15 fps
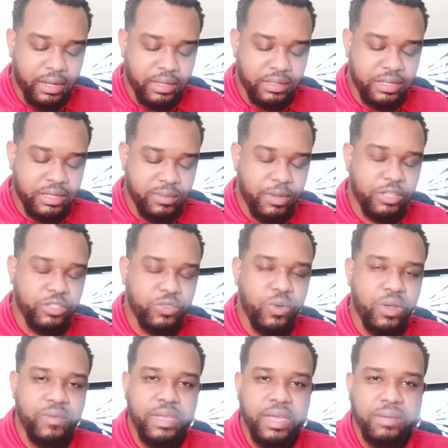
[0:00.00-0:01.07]
This has about
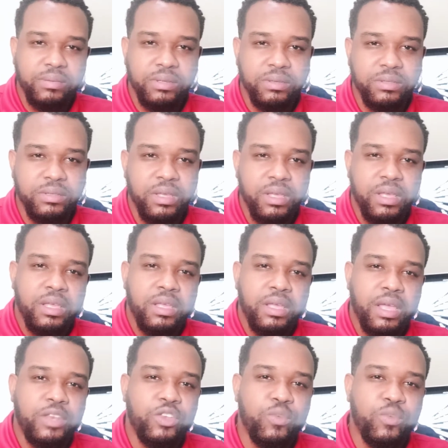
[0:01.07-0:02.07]
12 capsules, and